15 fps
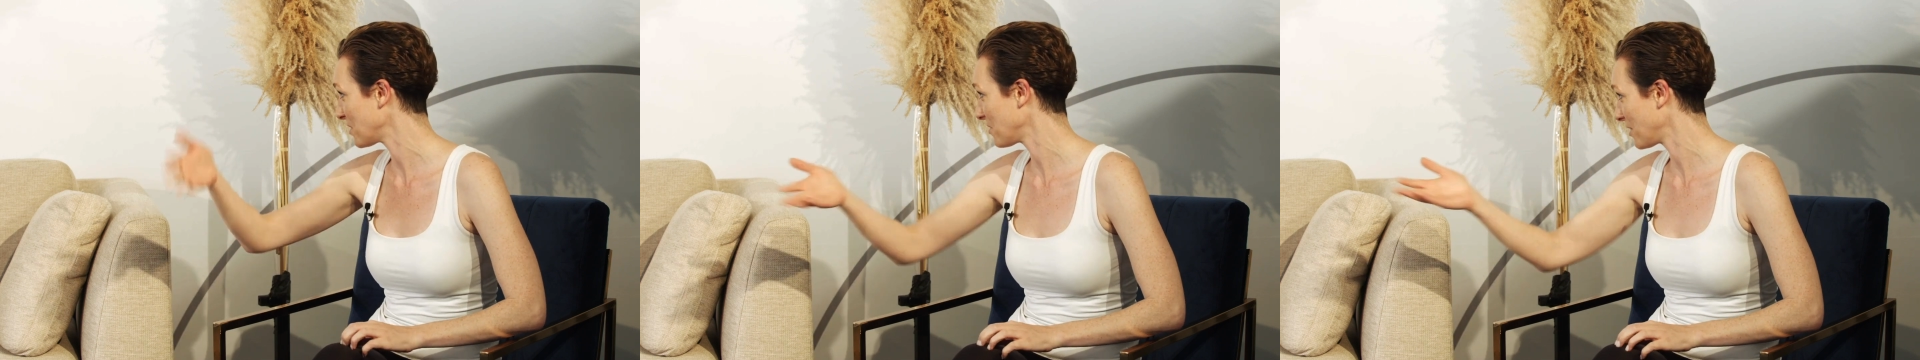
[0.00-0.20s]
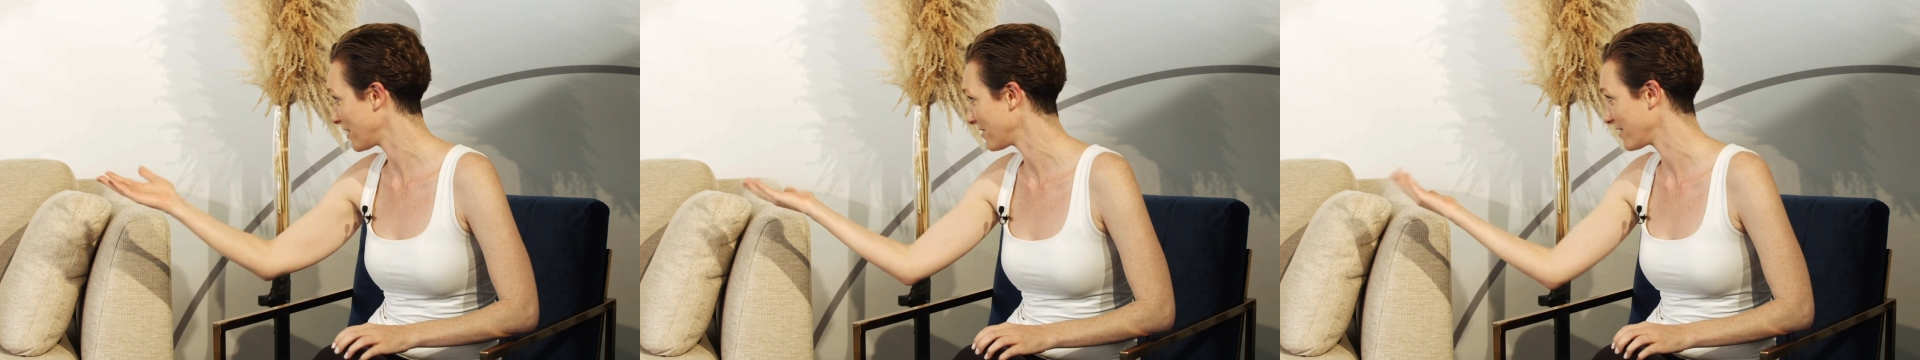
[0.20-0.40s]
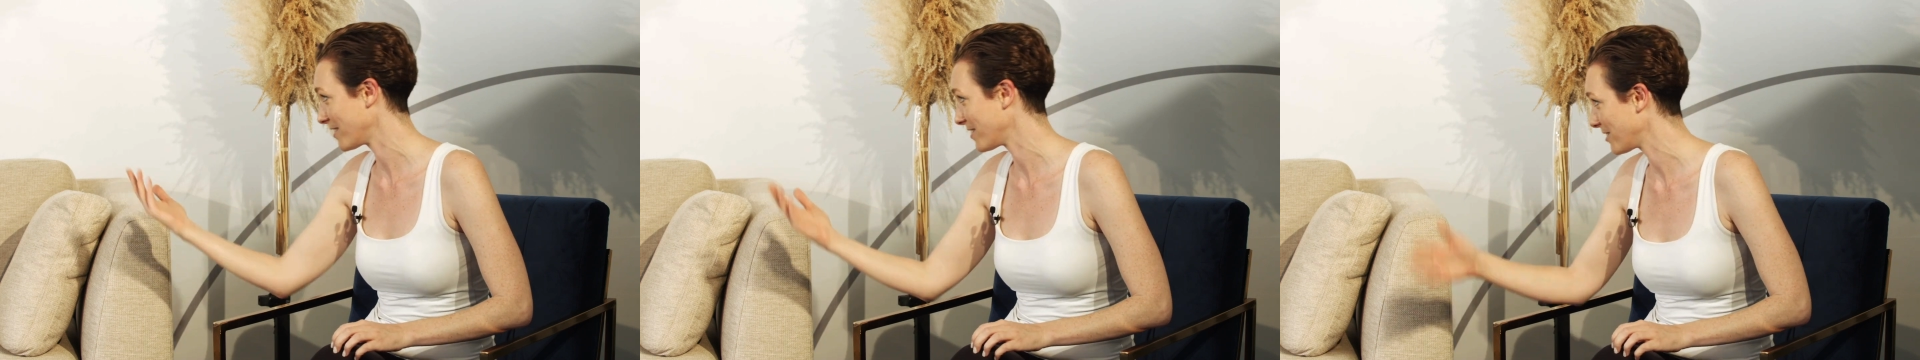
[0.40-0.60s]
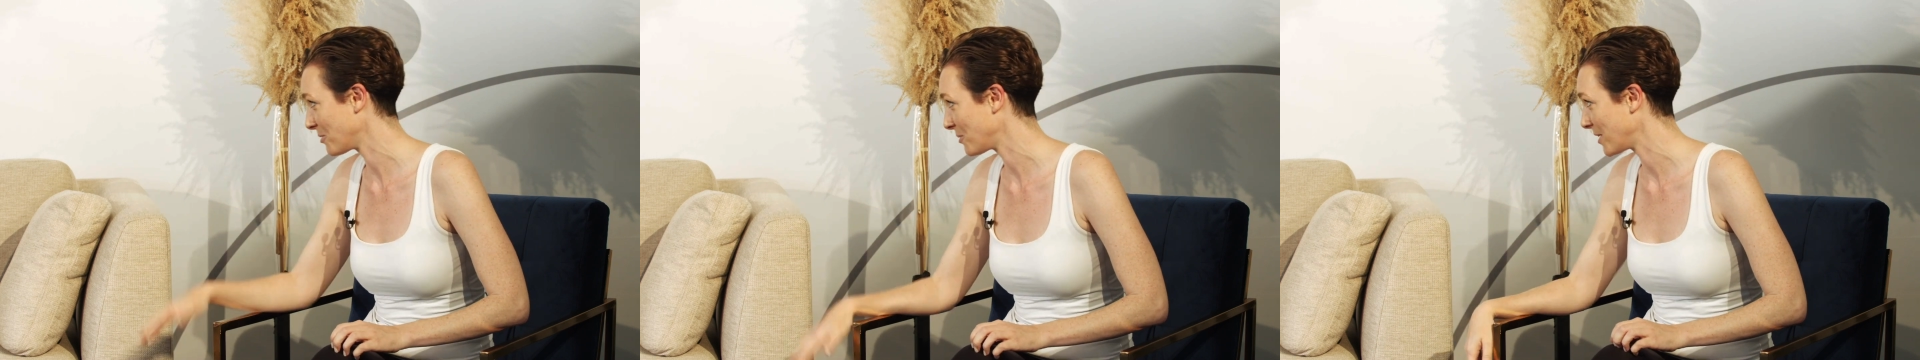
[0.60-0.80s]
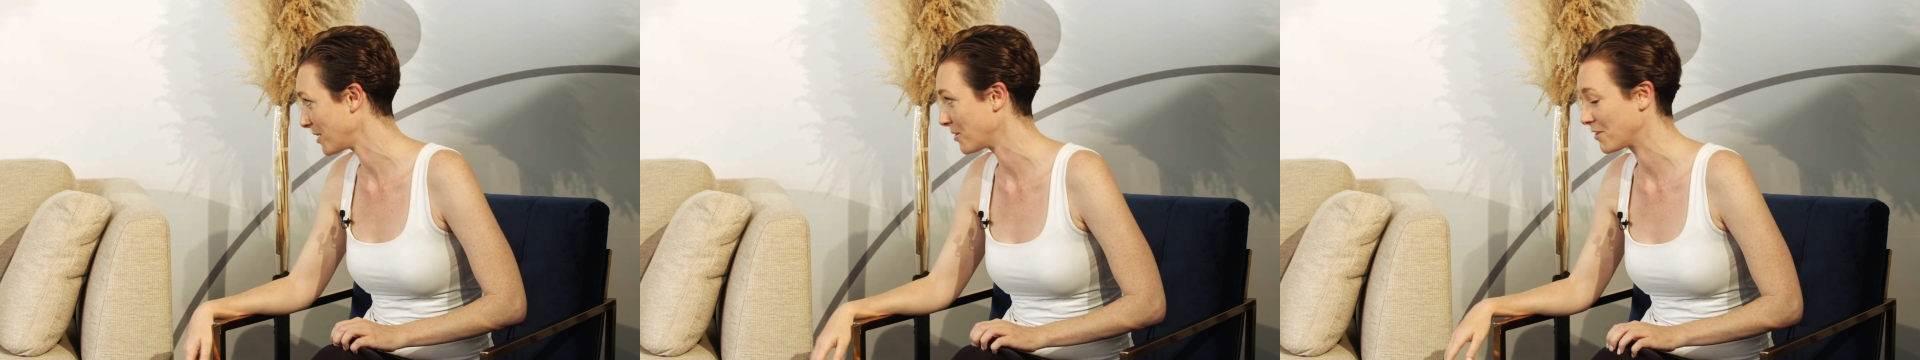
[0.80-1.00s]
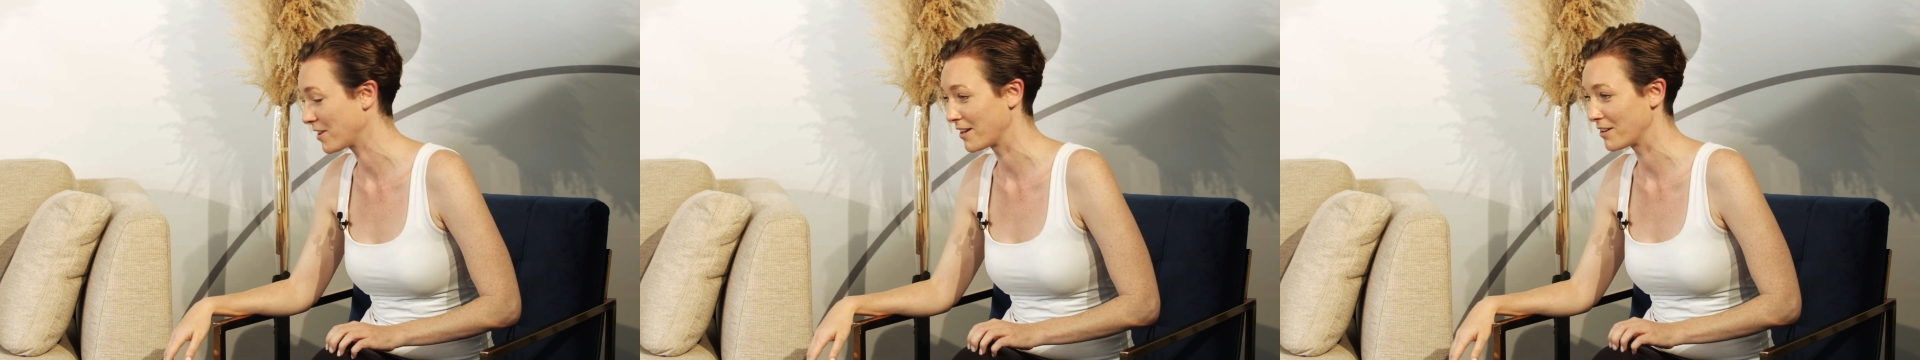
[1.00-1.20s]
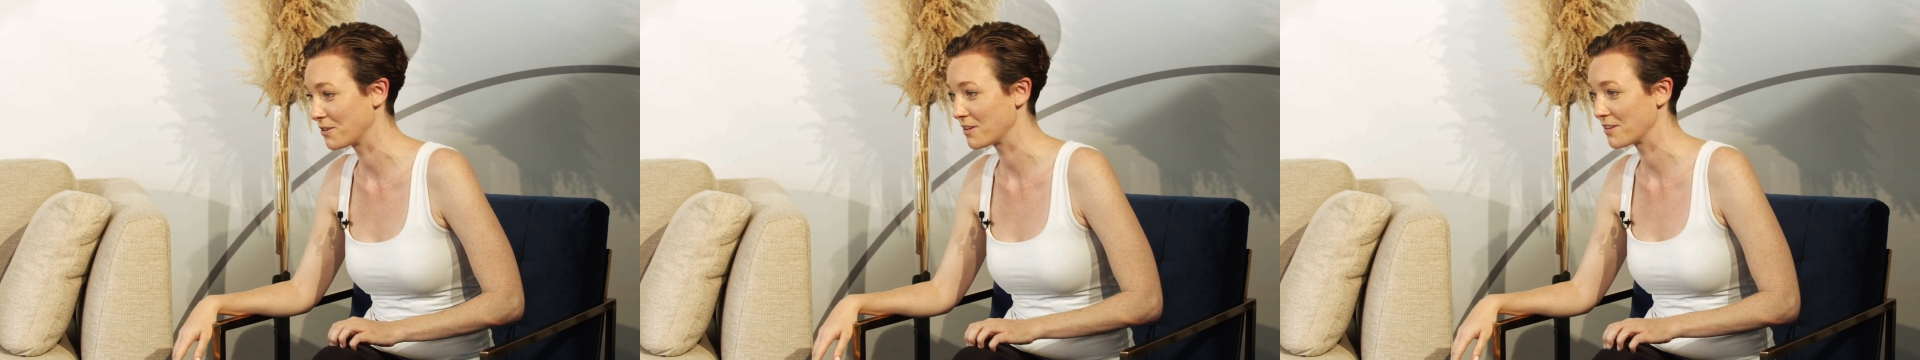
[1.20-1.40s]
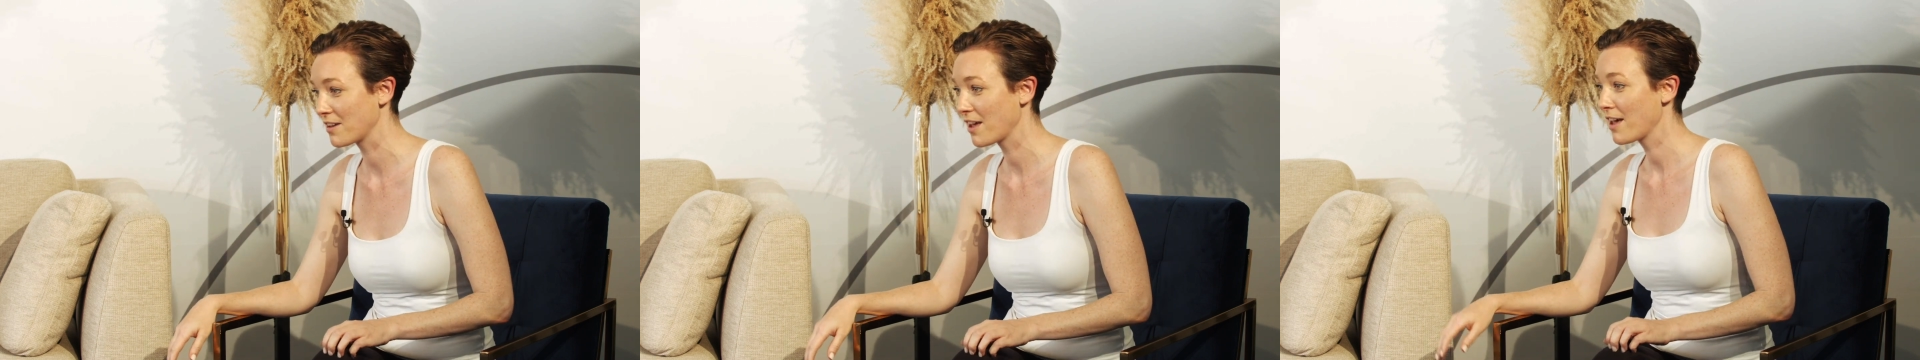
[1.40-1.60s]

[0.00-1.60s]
right? And nobody knows how to do this.